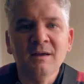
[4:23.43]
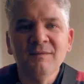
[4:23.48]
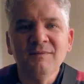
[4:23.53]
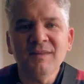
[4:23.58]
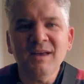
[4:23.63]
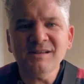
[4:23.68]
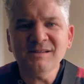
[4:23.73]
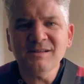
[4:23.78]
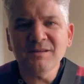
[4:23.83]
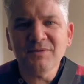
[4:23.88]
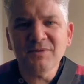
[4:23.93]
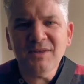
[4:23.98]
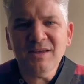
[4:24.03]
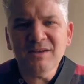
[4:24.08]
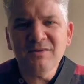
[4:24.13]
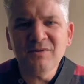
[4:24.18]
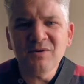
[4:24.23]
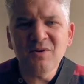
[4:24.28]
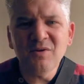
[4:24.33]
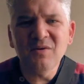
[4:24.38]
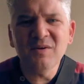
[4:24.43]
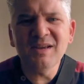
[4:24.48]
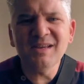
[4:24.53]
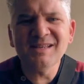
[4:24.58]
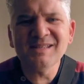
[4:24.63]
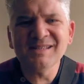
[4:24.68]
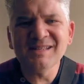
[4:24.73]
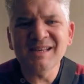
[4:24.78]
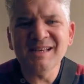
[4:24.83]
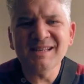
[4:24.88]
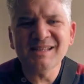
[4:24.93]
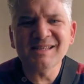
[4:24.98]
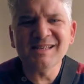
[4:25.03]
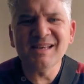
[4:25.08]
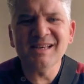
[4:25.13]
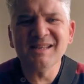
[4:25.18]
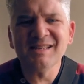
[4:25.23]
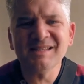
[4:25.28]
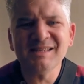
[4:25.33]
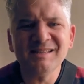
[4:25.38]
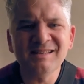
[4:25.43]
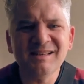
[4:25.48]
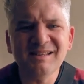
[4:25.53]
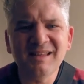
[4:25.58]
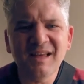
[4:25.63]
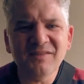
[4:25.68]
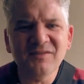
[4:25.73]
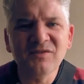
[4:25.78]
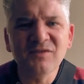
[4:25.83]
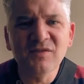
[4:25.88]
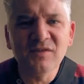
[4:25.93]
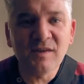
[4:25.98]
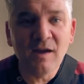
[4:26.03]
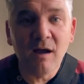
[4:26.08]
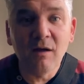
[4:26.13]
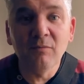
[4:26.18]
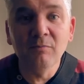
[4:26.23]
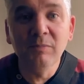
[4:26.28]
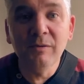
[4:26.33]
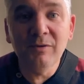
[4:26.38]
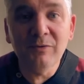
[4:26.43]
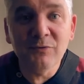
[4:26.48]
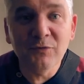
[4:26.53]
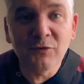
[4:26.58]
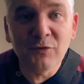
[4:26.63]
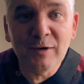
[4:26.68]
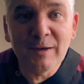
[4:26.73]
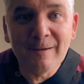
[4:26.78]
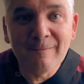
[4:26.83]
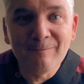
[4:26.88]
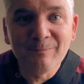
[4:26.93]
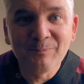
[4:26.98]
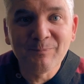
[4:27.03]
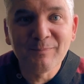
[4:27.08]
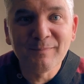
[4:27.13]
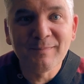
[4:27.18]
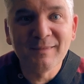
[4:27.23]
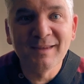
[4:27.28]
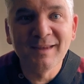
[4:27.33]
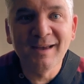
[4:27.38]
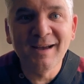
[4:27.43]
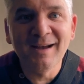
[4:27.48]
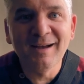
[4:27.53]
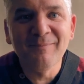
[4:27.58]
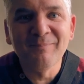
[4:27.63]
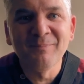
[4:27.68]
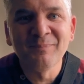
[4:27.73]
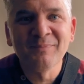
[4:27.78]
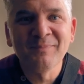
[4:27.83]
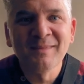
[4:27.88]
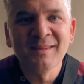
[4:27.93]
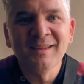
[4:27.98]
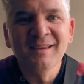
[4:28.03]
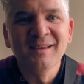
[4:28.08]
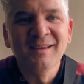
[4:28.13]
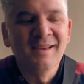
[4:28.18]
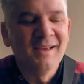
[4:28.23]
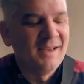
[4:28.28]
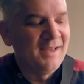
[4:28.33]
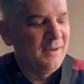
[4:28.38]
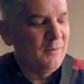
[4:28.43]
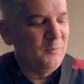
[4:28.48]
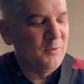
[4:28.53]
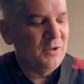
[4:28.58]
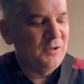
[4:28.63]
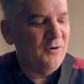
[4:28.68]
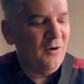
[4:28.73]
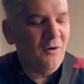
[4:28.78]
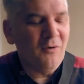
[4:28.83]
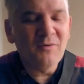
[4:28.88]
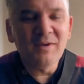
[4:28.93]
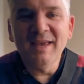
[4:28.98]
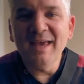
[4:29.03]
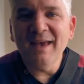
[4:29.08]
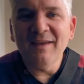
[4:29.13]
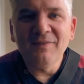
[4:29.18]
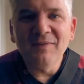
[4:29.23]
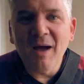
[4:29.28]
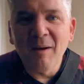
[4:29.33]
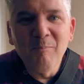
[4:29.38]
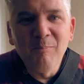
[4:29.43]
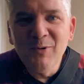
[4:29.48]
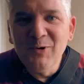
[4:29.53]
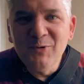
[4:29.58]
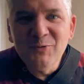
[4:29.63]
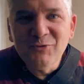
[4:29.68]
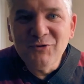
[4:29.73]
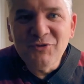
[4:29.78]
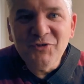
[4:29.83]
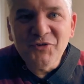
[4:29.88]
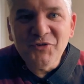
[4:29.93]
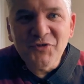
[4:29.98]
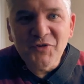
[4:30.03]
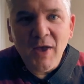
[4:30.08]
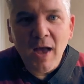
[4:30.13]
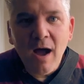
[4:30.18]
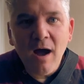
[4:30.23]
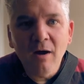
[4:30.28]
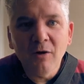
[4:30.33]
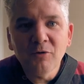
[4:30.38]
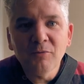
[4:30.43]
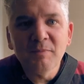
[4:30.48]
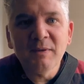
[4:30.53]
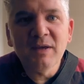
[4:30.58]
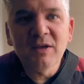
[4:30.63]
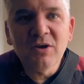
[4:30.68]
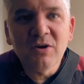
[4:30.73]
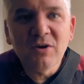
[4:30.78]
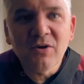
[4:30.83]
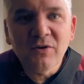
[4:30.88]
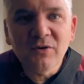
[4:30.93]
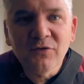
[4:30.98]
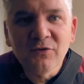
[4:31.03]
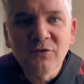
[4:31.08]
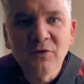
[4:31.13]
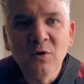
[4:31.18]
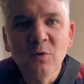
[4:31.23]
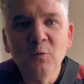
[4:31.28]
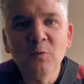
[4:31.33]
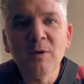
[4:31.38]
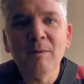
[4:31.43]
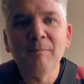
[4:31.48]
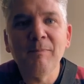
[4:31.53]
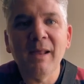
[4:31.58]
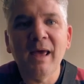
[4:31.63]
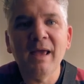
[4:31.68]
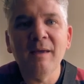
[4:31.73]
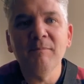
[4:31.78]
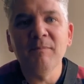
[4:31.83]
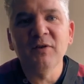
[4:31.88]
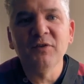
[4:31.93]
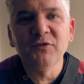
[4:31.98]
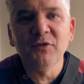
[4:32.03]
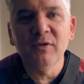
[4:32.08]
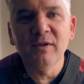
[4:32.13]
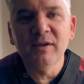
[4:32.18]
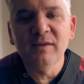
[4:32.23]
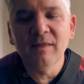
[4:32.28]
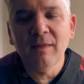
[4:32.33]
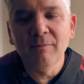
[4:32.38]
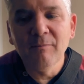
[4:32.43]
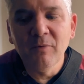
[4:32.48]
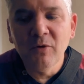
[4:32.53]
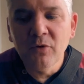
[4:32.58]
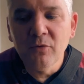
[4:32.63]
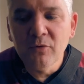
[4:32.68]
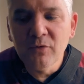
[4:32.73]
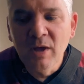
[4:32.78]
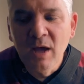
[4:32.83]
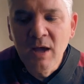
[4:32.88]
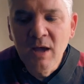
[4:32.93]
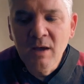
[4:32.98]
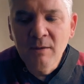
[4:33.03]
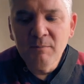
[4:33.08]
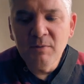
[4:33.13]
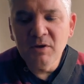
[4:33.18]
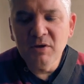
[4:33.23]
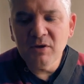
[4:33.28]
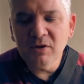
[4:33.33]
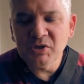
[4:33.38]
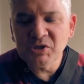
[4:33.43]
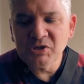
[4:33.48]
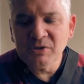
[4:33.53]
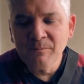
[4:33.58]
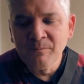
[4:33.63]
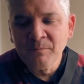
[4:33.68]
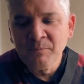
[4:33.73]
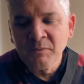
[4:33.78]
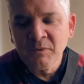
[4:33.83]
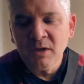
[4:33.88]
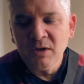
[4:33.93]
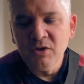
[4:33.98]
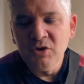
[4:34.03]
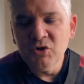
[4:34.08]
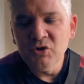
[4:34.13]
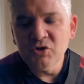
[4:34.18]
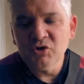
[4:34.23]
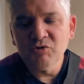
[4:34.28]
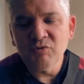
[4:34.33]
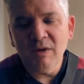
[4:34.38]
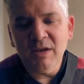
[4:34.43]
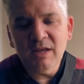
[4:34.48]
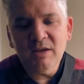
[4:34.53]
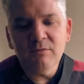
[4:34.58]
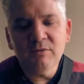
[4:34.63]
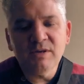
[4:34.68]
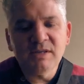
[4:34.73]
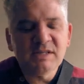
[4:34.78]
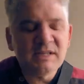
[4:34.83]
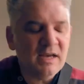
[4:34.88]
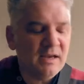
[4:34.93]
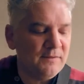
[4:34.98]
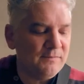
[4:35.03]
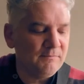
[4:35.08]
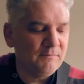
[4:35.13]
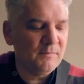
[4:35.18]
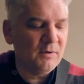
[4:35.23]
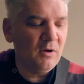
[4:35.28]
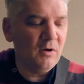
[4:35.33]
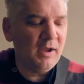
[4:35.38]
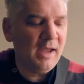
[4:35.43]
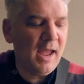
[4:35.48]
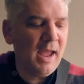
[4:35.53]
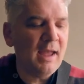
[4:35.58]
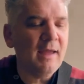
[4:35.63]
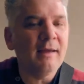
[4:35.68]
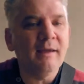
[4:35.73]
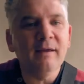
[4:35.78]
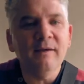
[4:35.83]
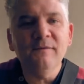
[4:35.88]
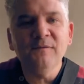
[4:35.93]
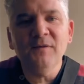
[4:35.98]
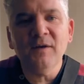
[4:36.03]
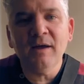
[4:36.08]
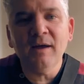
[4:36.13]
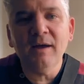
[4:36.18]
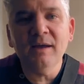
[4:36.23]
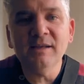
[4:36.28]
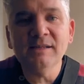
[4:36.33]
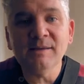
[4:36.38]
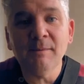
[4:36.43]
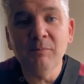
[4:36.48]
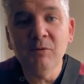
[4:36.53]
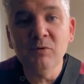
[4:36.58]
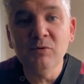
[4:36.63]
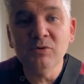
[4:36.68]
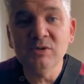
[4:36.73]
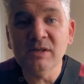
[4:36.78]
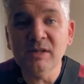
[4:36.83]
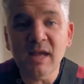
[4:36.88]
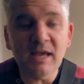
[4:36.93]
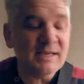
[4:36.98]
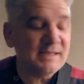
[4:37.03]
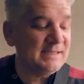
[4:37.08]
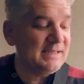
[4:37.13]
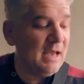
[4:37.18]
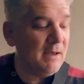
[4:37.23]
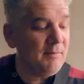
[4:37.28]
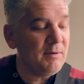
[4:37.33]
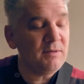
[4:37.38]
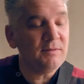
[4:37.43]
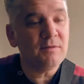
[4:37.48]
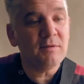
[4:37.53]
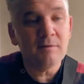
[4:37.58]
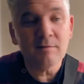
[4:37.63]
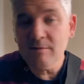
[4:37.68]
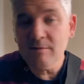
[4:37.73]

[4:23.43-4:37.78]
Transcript: that's the thing, you know, it doesn't sound bluesy, yeah. We don't get a bluesy sound because we play Mixolydian mode, because usually we said, okay, if it's a blues in A7,